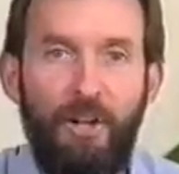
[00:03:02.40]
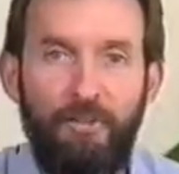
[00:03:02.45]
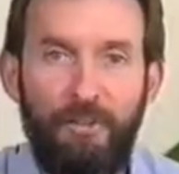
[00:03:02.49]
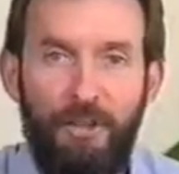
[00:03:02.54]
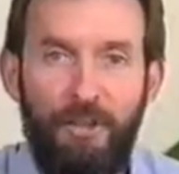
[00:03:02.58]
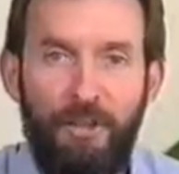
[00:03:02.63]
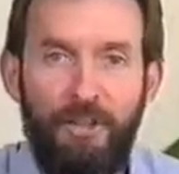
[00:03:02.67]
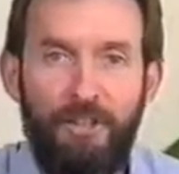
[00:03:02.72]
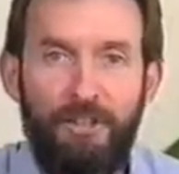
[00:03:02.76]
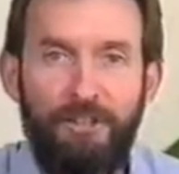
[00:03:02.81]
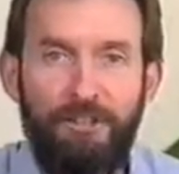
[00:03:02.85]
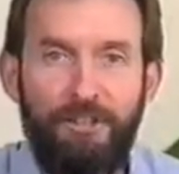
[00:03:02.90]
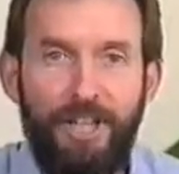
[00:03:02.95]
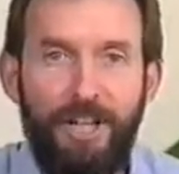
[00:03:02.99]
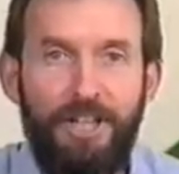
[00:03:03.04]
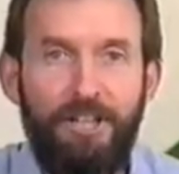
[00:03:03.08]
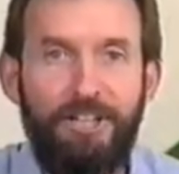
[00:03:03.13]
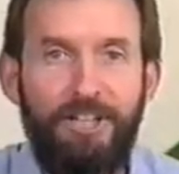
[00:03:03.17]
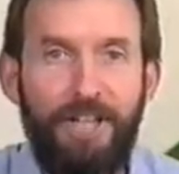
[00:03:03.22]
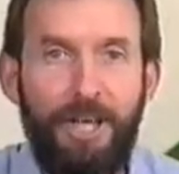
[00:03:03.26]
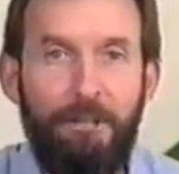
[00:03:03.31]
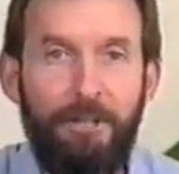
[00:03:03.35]
I'll vary the
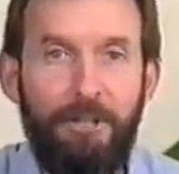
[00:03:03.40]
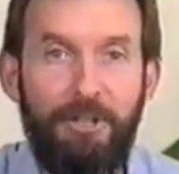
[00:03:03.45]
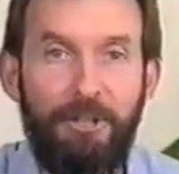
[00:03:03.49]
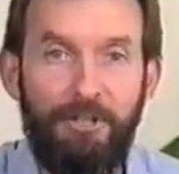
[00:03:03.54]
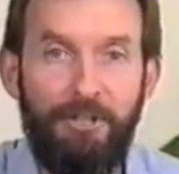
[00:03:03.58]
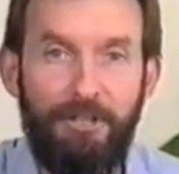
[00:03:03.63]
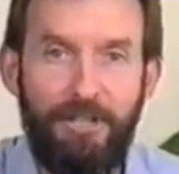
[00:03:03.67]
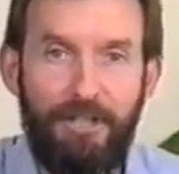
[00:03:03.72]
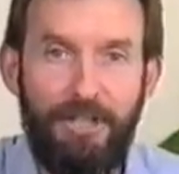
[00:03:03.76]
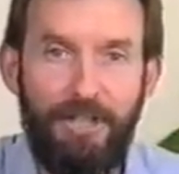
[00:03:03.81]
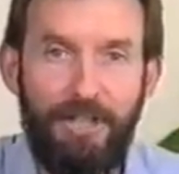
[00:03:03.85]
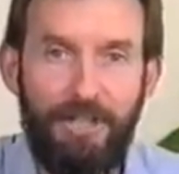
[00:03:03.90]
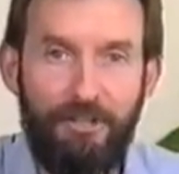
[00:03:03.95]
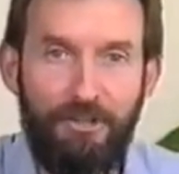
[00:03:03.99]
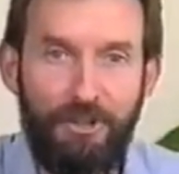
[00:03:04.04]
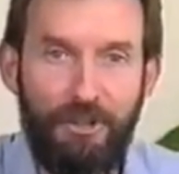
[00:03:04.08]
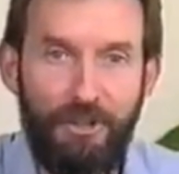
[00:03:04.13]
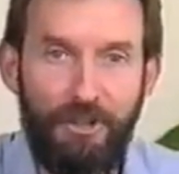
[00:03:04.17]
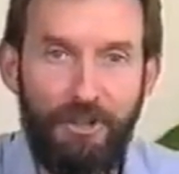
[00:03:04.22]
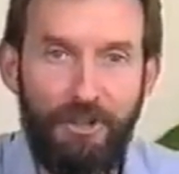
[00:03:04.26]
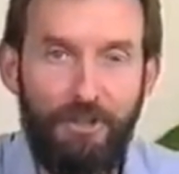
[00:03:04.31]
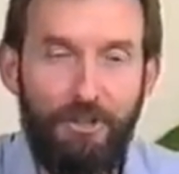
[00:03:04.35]
sound coming through the
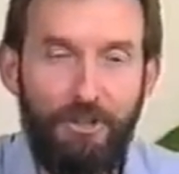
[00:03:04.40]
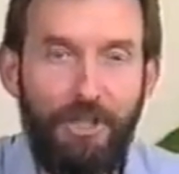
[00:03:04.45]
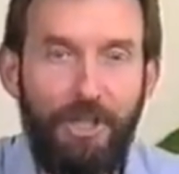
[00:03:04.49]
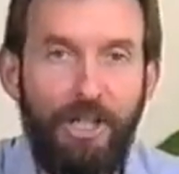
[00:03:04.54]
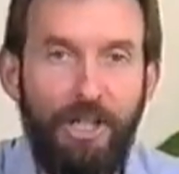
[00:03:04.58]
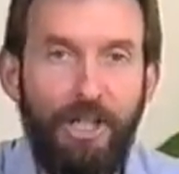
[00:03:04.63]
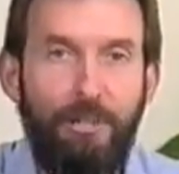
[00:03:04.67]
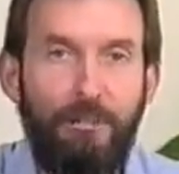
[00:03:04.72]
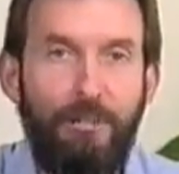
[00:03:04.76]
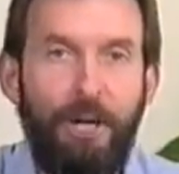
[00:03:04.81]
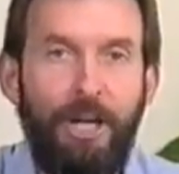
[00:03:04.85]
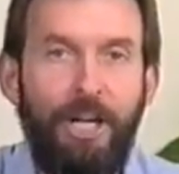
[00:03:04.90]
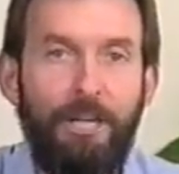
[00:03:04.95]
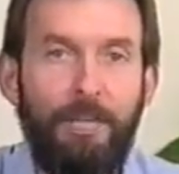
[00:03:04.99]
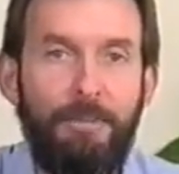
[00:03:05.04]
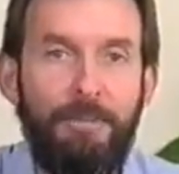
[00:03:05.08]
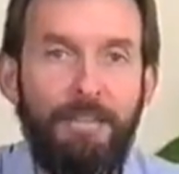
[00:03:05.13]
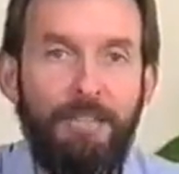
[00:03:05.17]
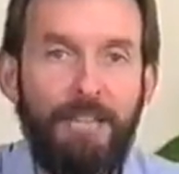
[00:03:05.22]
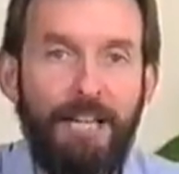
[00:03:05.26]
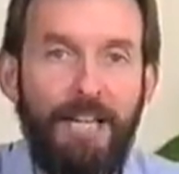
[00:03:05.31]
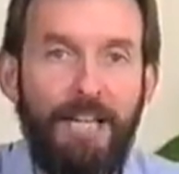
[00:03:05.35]
didgeridoo by
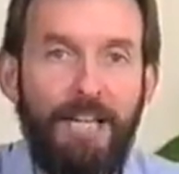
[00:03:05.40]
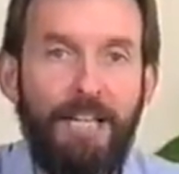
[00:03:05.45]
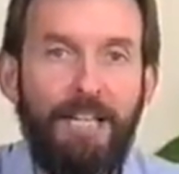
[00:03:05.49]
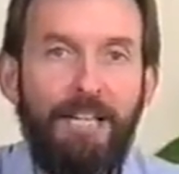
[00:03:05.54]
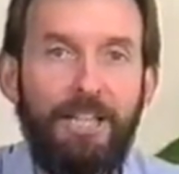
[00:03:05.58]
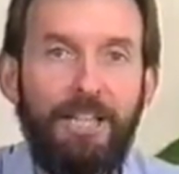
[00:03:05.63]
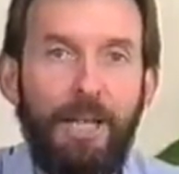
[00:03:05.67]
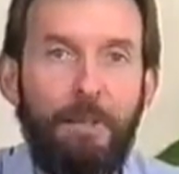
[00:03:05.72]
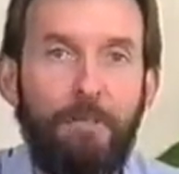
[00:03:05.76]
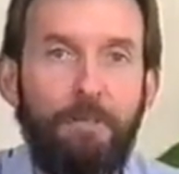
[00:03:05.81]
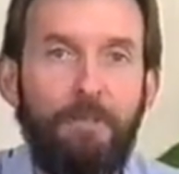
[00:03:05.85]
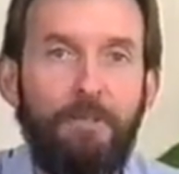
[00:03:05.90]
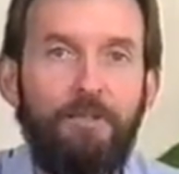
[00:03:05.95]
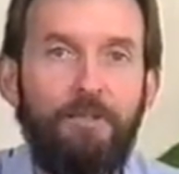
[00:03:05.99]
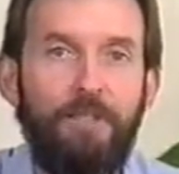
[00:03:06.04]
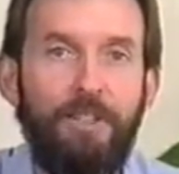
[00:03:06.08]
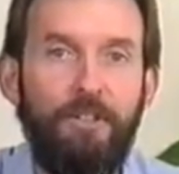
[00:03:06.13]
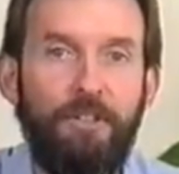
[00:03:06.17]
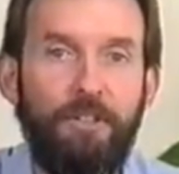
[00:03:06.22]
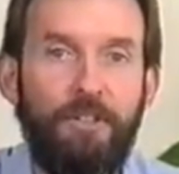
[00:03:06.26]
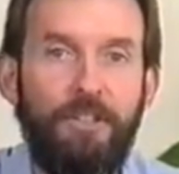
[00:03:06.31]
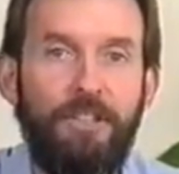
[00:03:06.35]
imitating a number
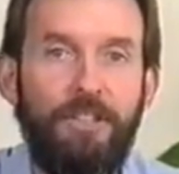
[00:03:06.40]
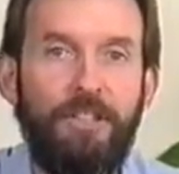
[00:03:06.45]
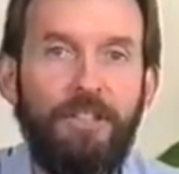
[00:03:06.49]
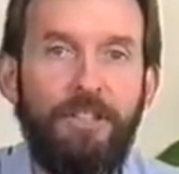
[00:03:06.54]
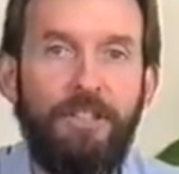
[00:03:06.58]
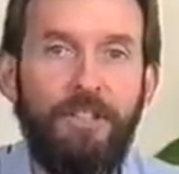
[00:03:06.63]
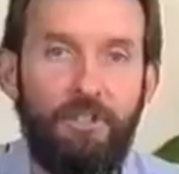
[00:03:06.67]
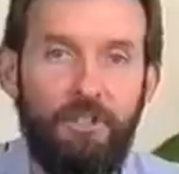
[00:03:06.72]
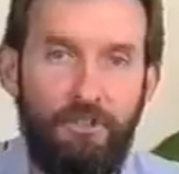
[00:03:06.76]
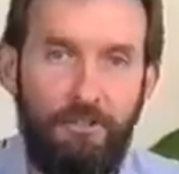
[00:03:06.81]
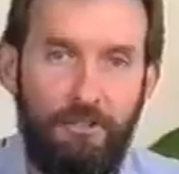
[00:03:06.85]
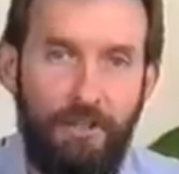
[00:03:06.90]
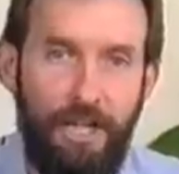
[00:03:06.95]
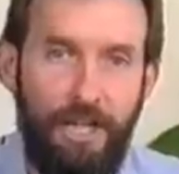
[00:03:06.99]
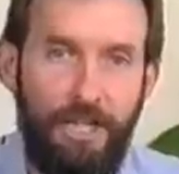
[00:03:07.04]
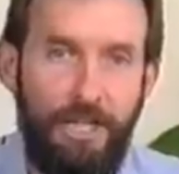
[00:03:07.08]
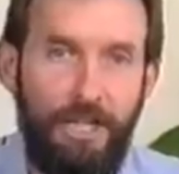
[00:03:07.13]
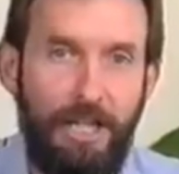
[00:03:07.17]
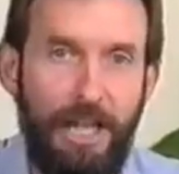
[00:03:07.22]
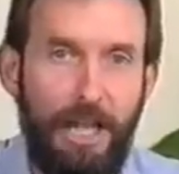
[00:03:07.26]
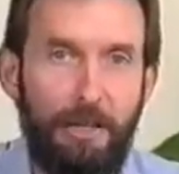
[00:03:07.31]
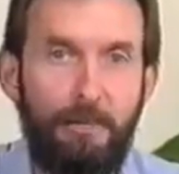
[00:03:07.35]
of different
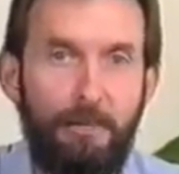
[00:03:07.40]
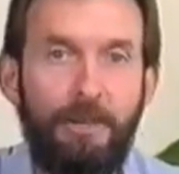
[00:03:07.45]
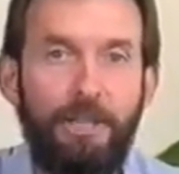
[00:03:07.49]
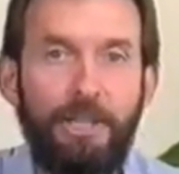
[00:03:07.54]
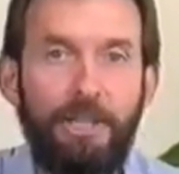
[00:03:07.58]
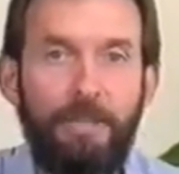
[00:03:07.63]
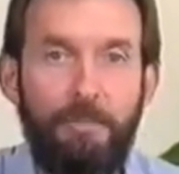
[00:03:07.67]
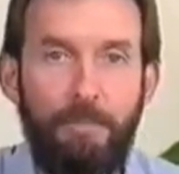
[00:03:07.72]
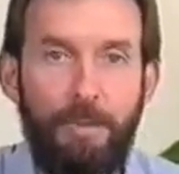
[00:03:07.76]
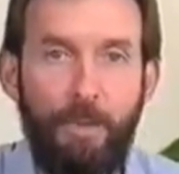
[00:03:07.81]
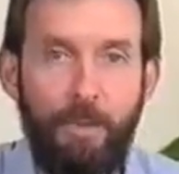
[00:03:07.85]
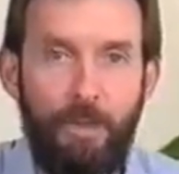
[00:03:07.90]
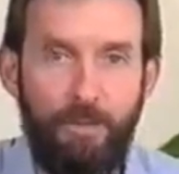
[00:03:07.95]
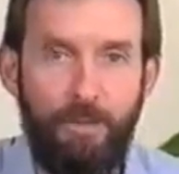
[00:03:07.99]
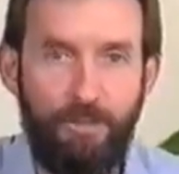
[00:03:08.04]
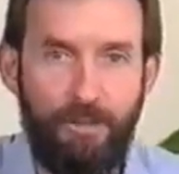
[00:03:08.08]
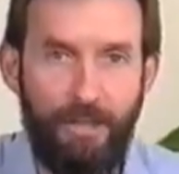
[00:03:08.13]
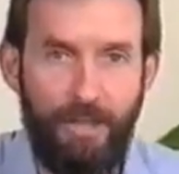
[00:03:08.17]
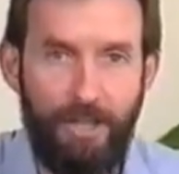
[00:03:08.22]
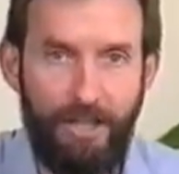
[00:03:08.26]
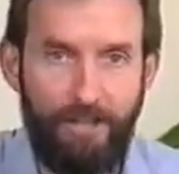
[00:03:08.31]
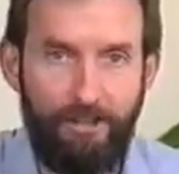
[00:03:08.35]
Australian animal and
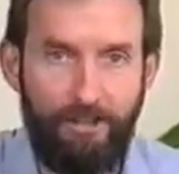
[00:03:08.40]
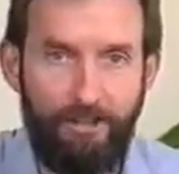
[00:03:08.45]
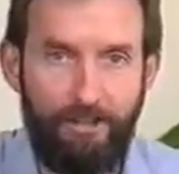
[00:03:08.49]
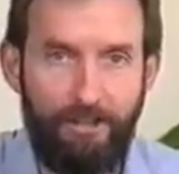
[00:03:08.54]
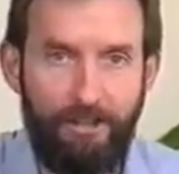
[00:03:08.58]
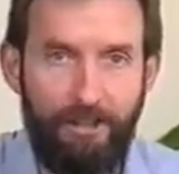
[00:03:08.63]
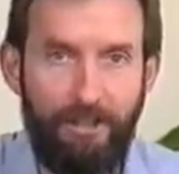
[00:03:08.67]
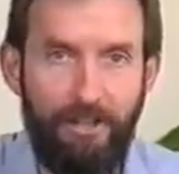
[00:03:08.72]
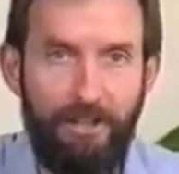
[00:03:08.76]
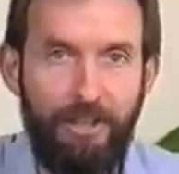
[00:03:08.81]
bird sounds.